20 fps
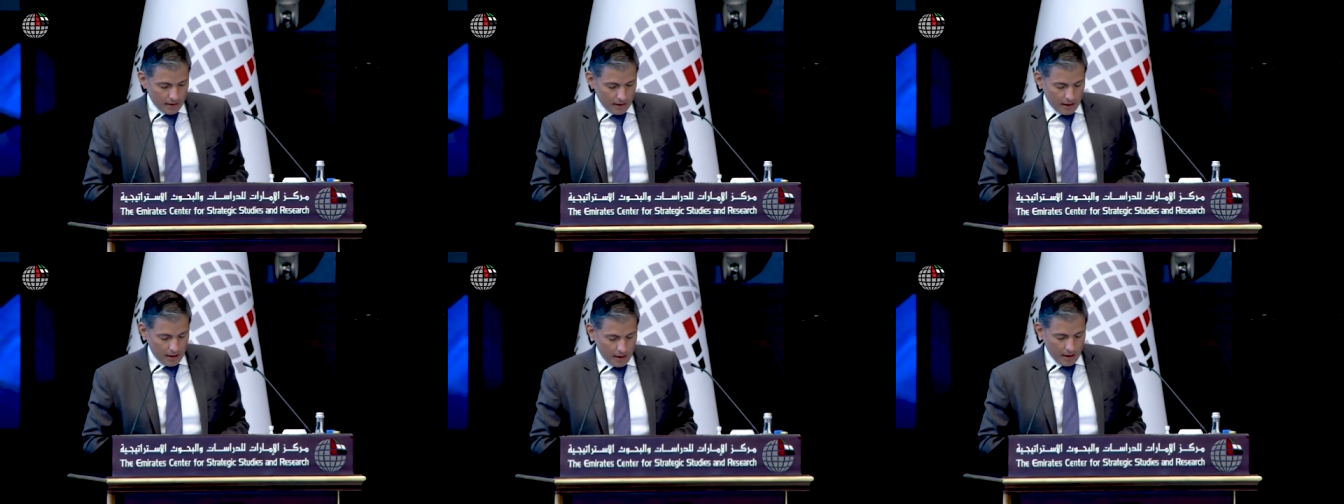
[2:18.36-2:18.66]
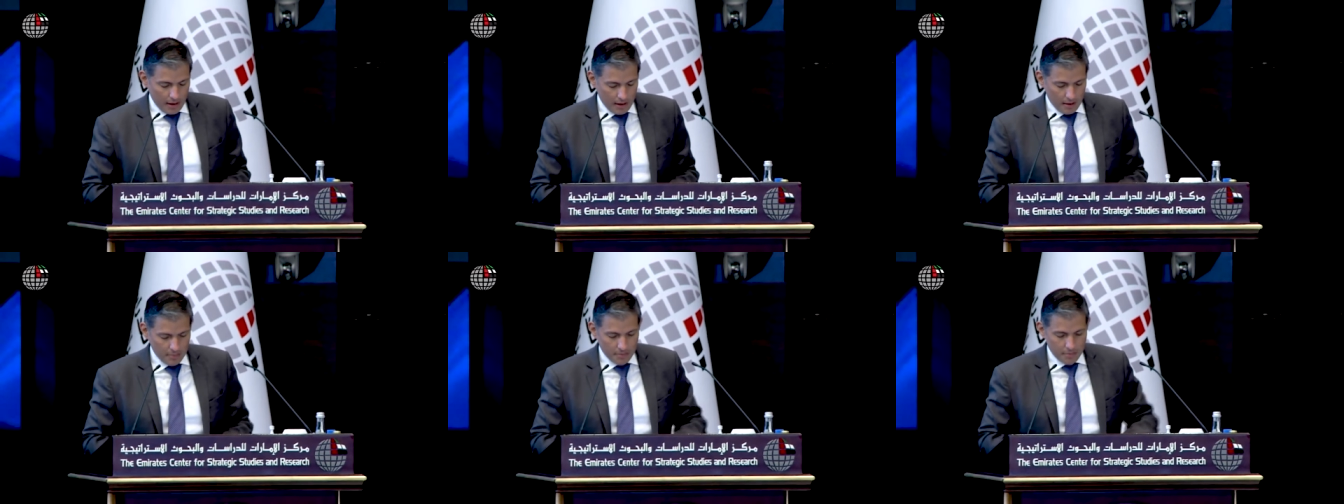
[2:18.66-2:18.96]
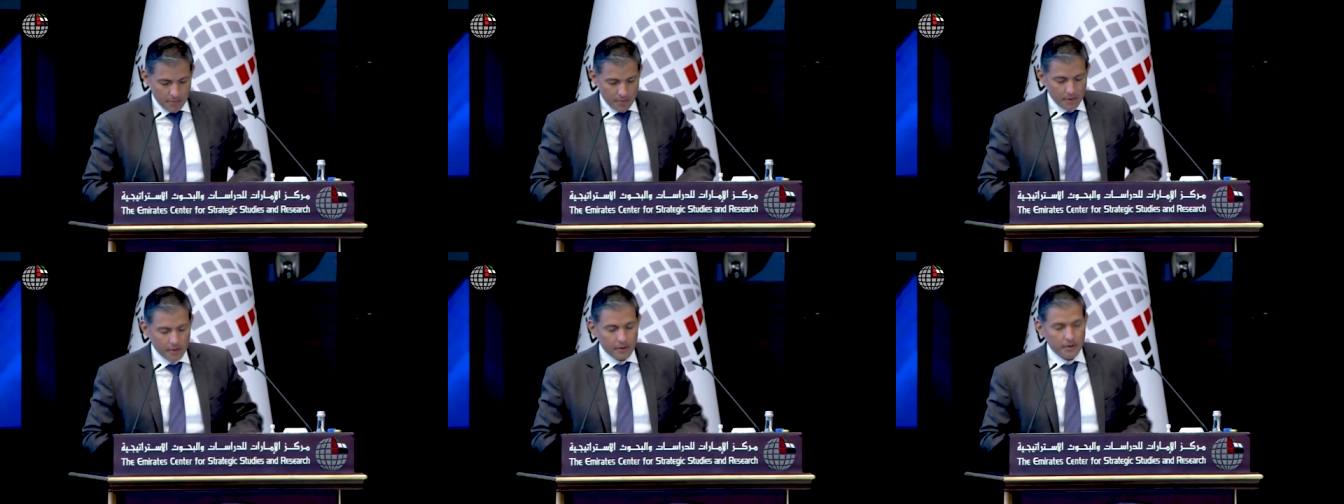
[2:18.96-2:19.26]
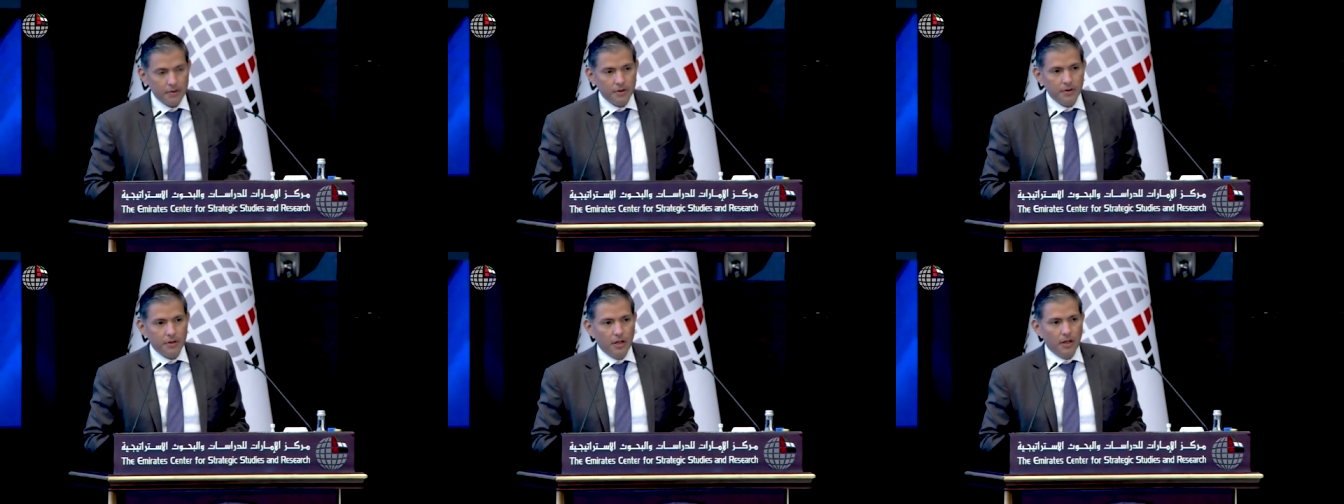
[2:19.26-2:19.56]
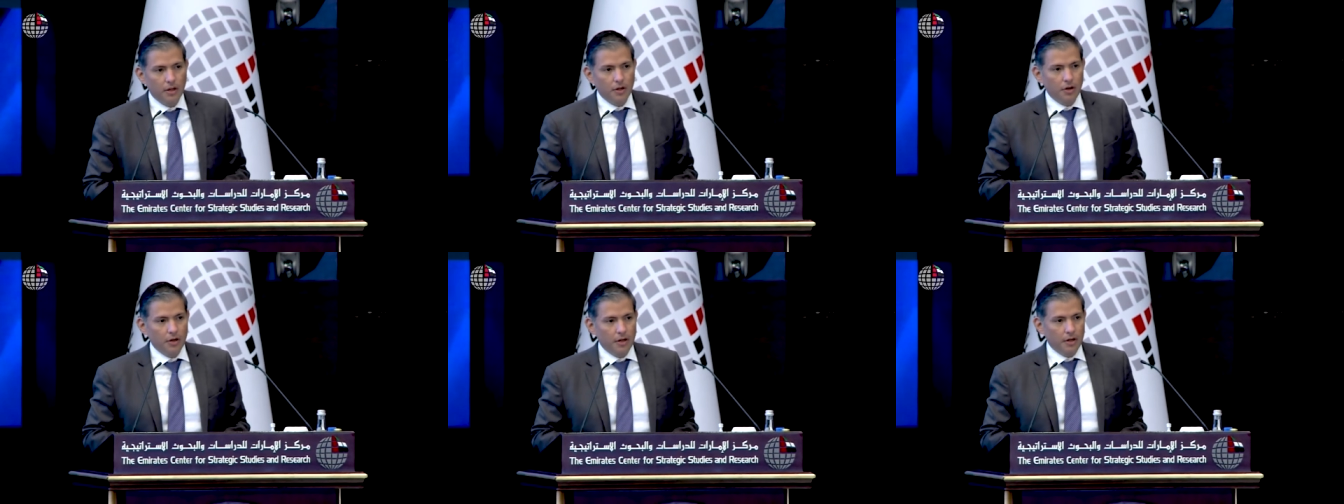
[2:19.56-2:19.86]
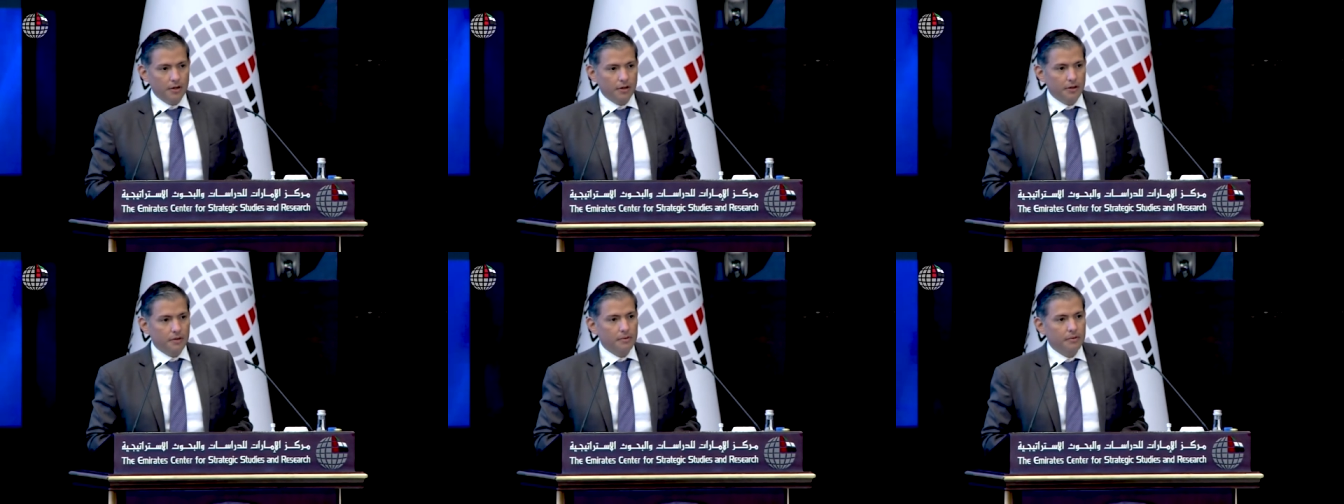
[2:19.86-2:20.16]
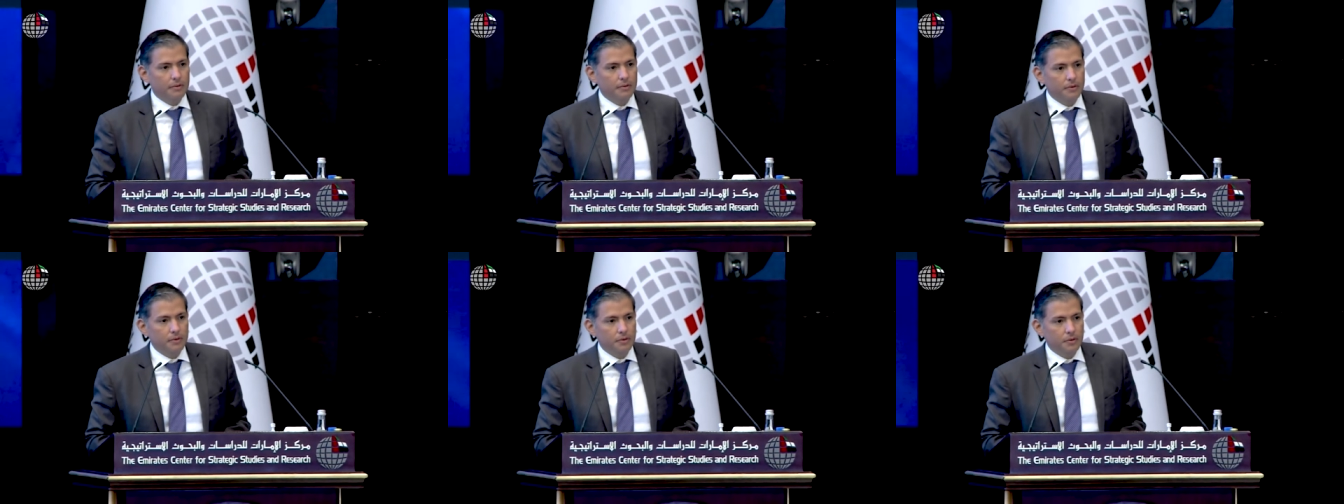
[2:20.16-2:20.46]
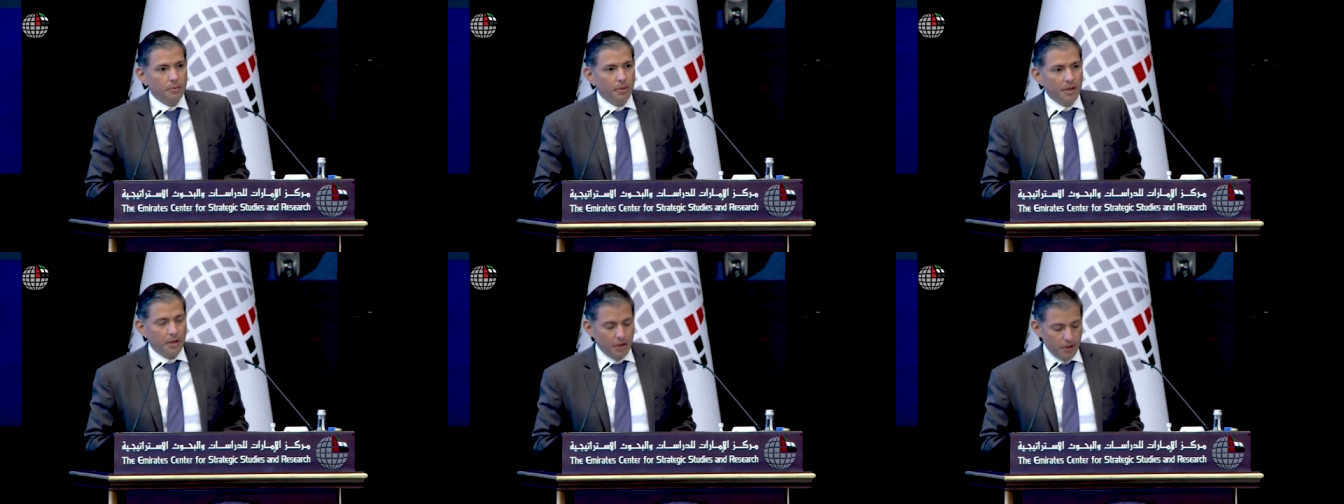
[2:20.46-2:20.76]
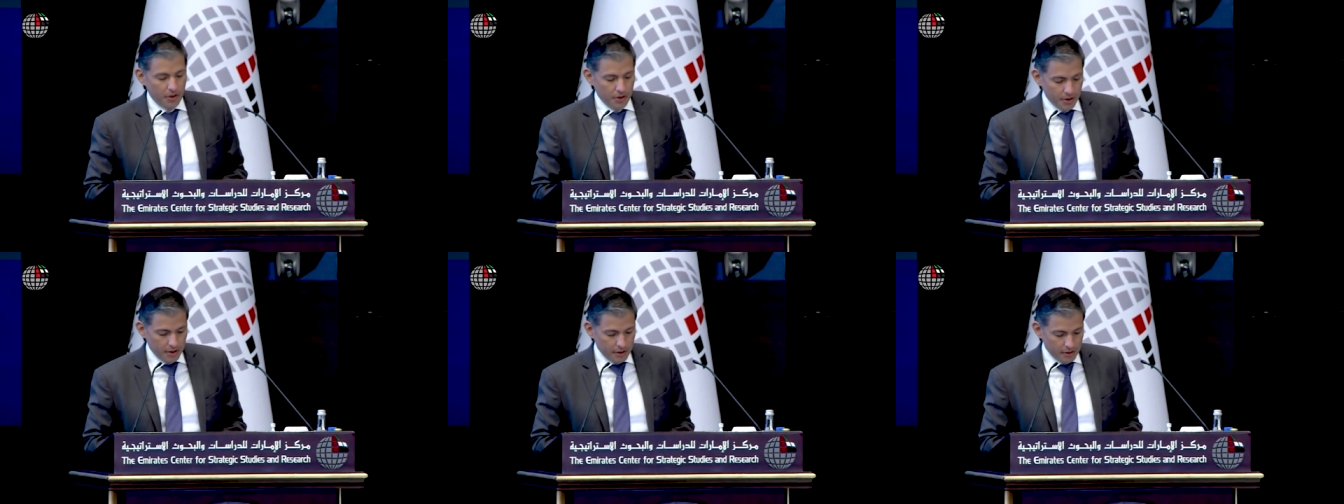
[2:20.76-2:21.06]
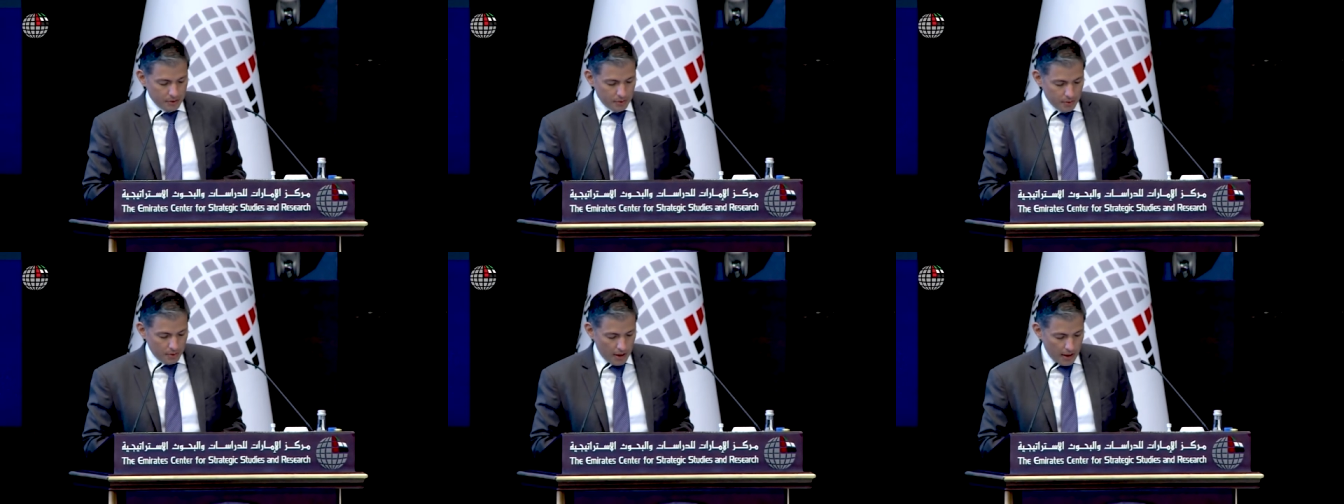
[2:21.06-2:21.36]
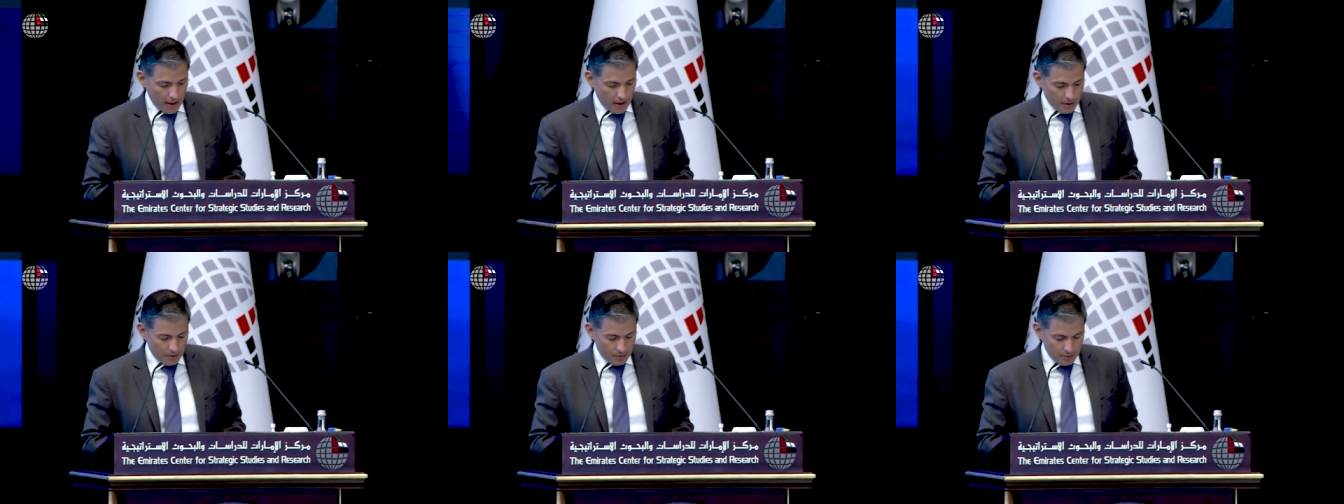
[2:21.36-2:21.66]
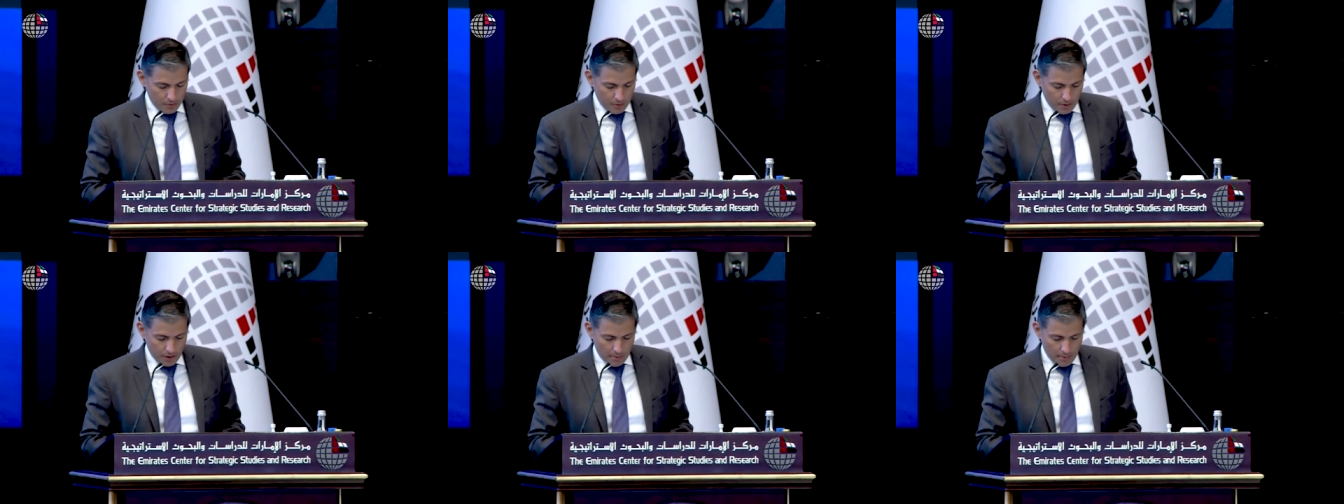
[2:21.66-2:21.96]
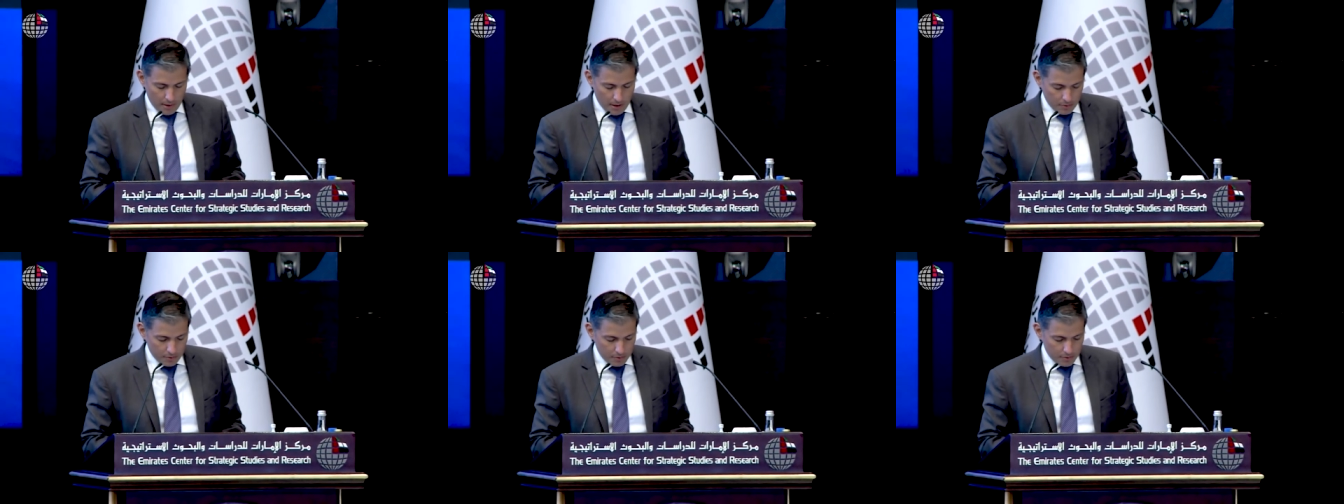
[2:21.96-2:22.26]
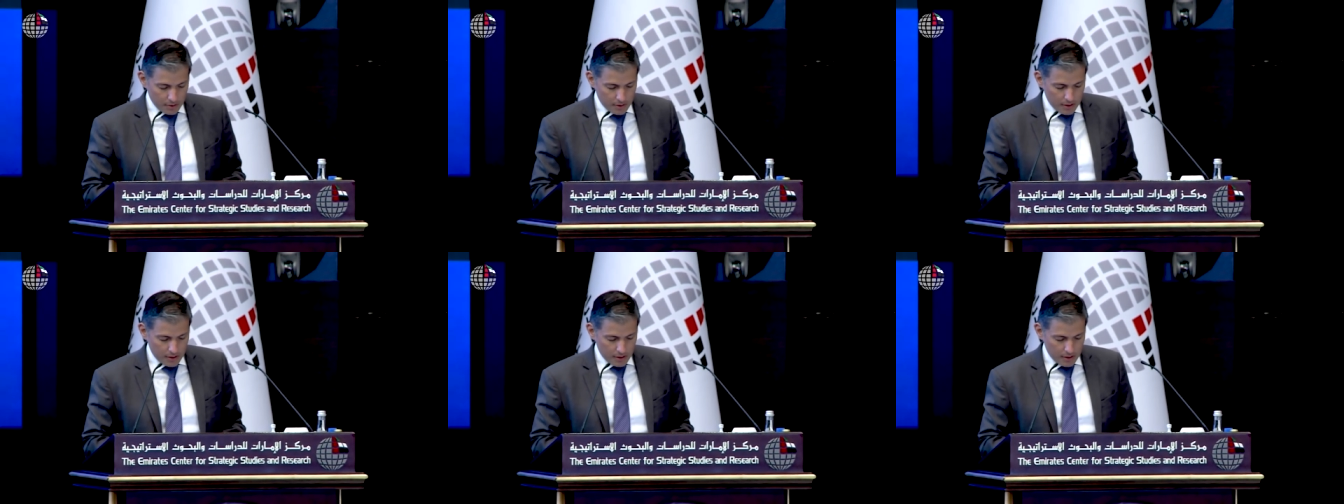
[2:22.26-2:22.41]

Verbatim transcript: I am really honored to be here today to talk about